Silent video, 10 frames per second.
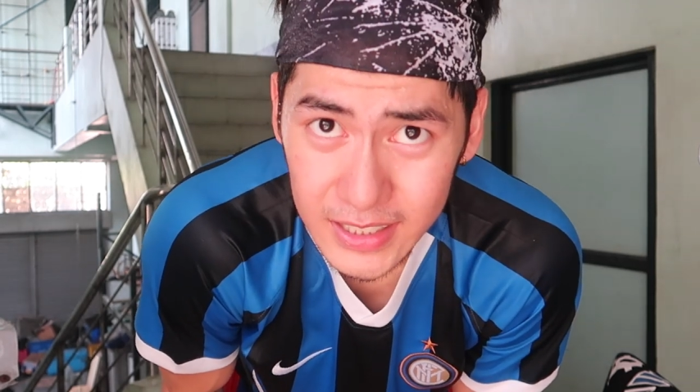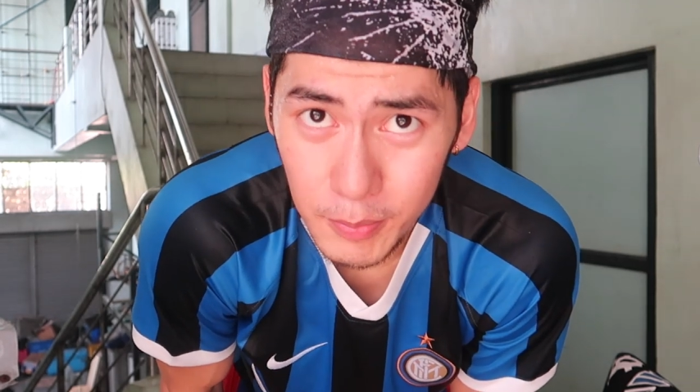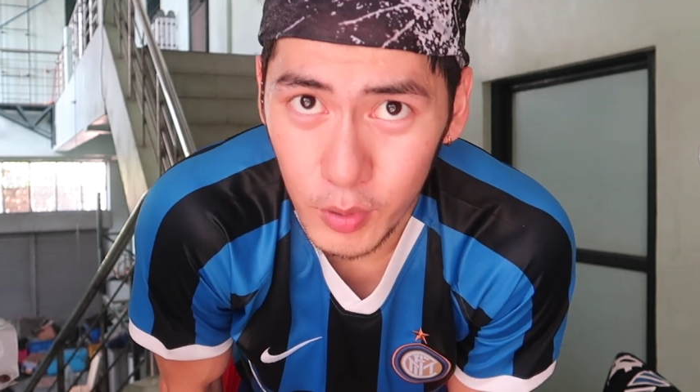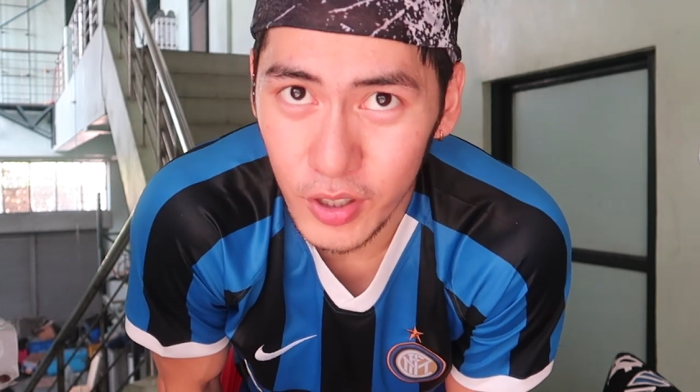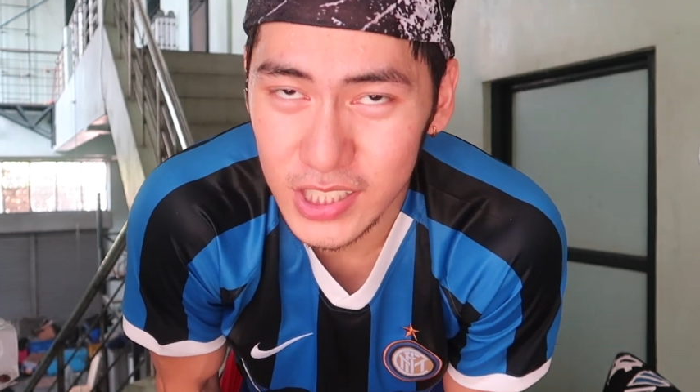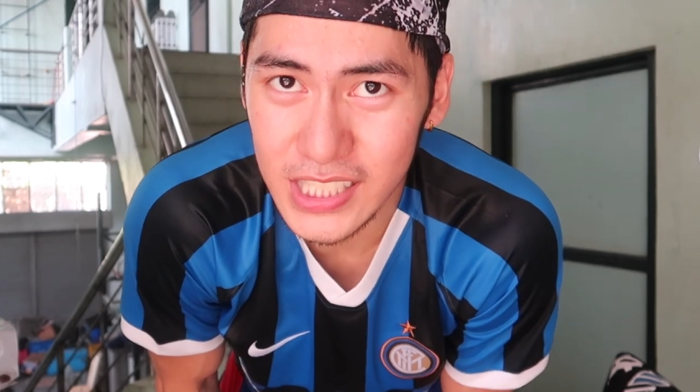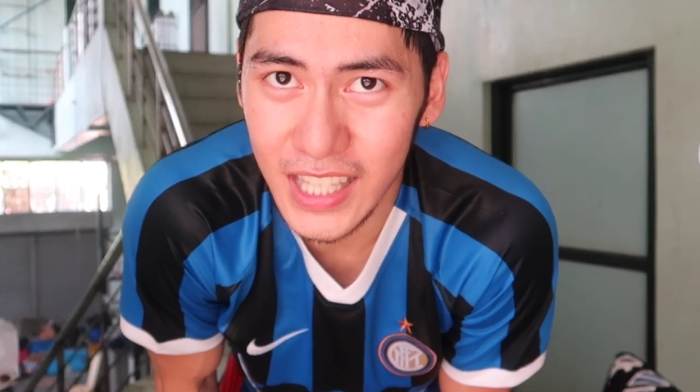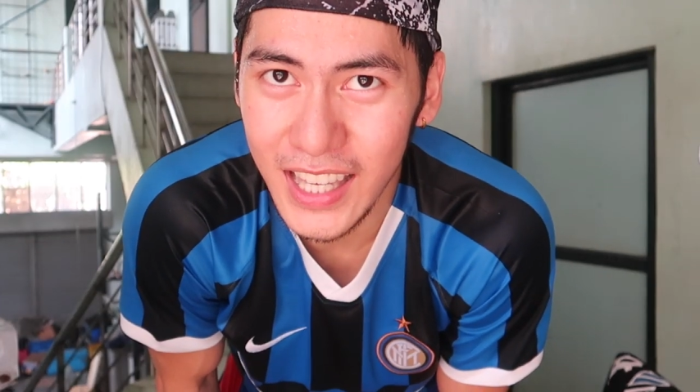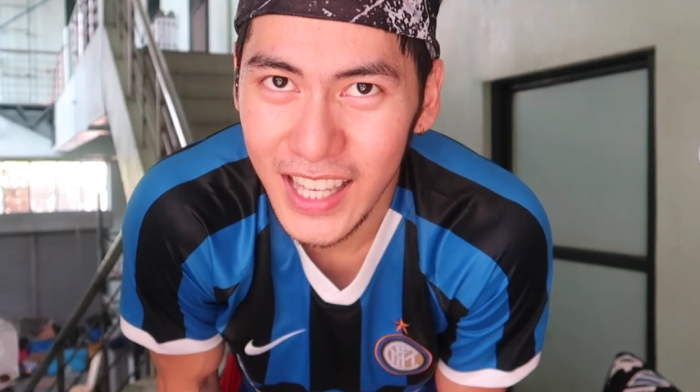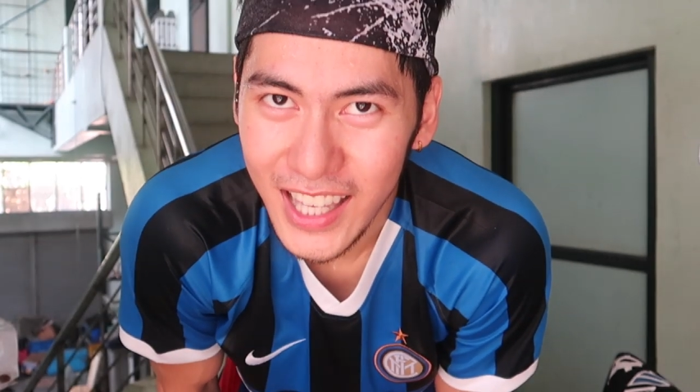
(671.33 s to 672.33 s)
Tapos,
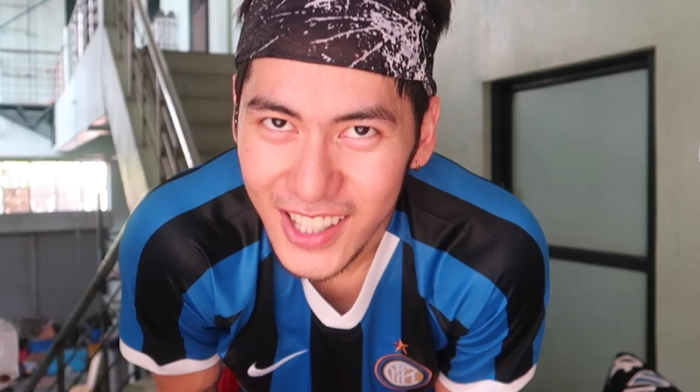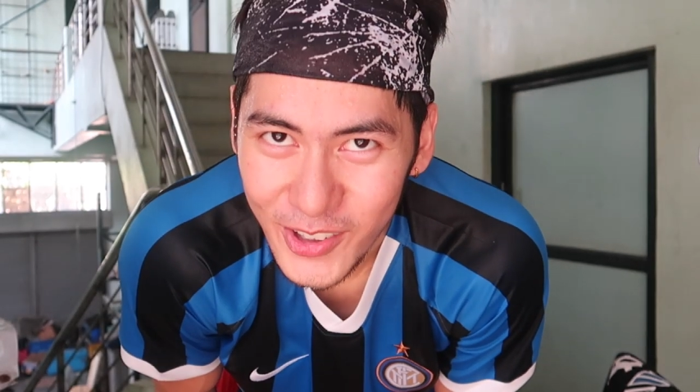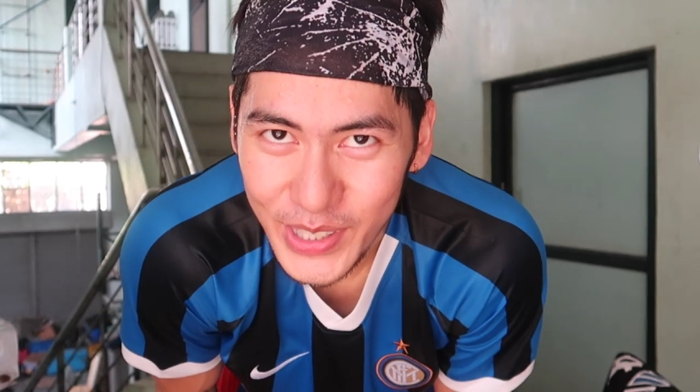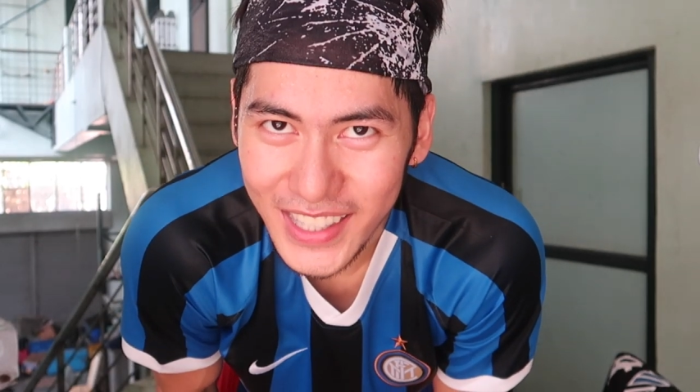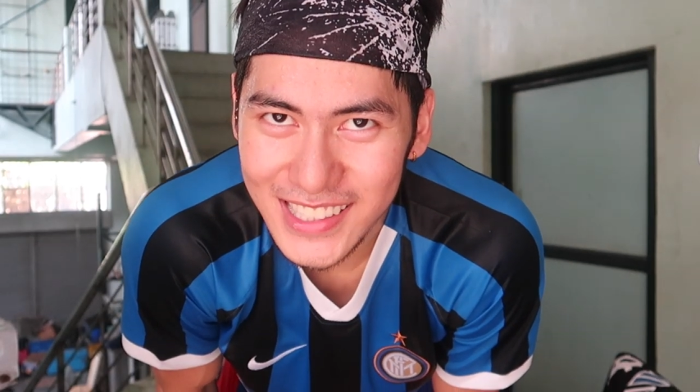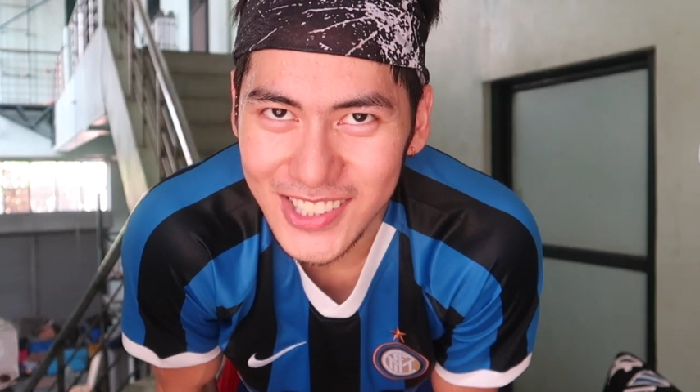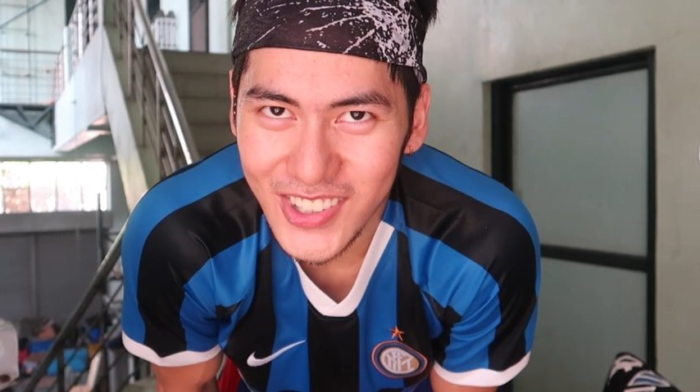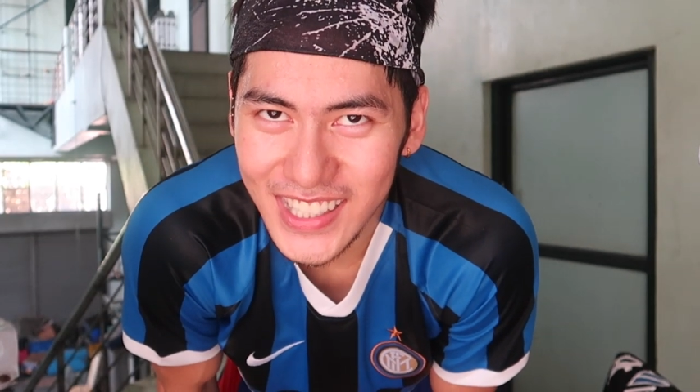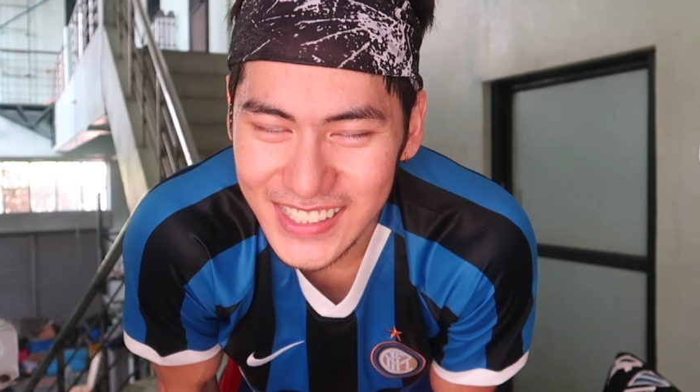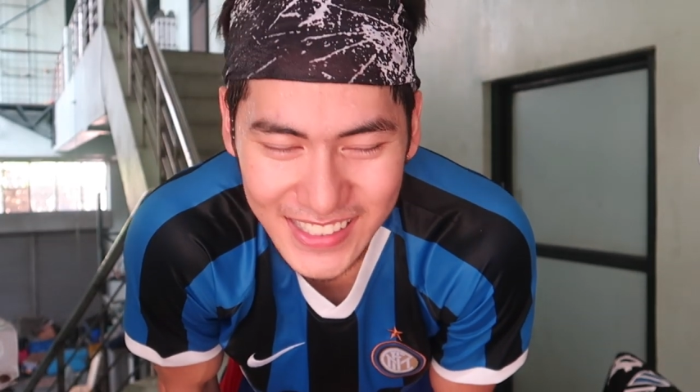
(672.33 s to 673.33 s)
we get
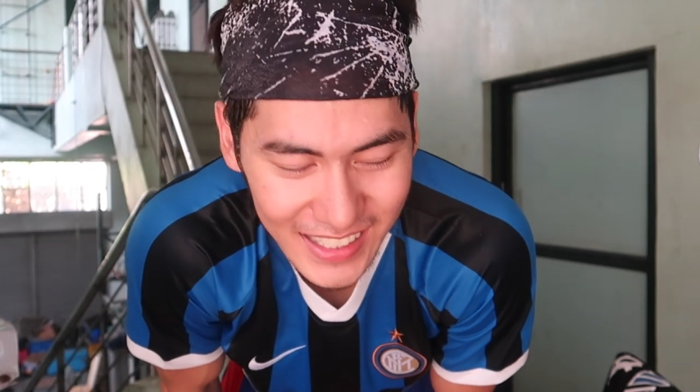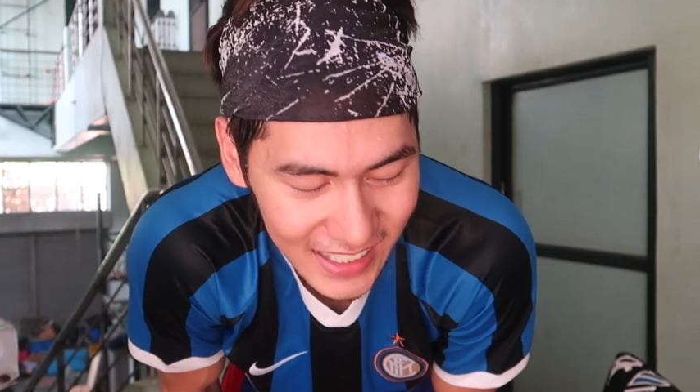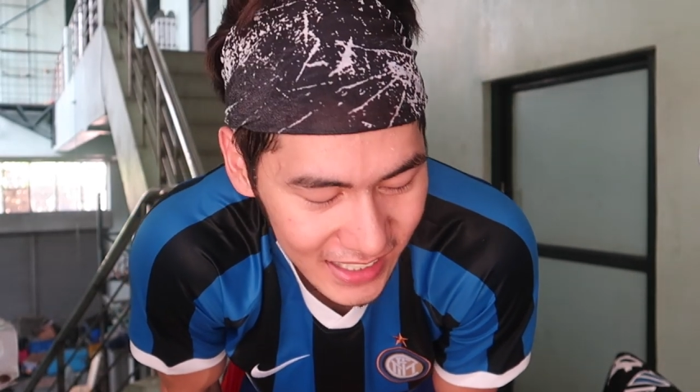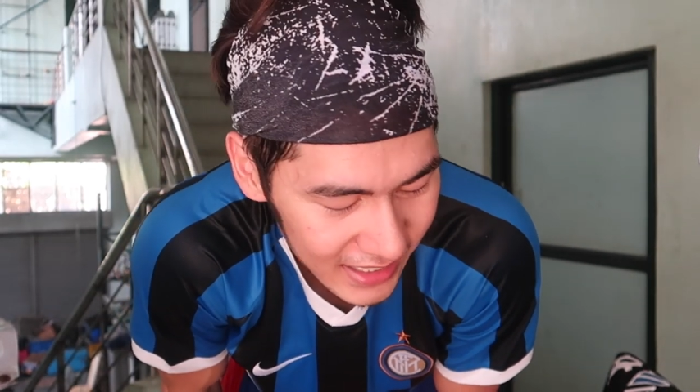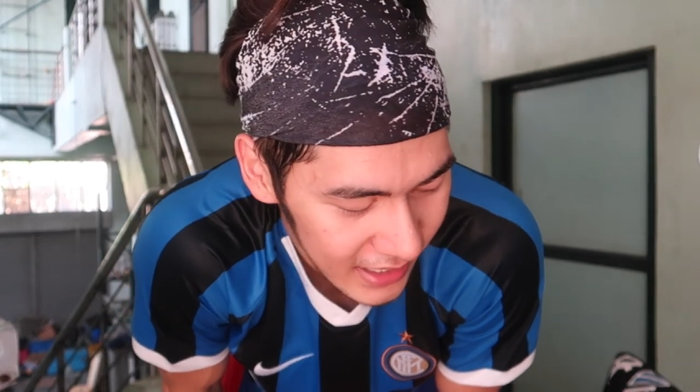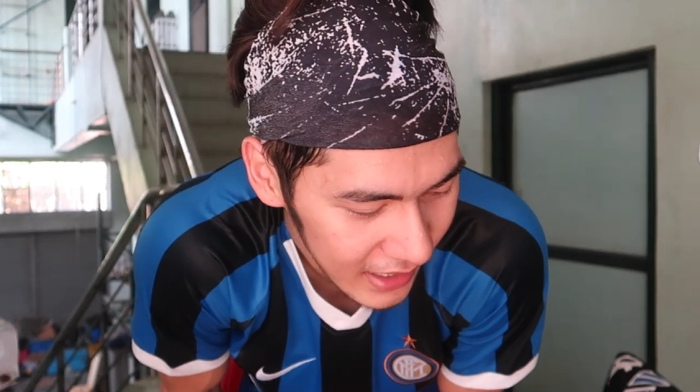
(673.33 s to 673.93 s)
to rest na.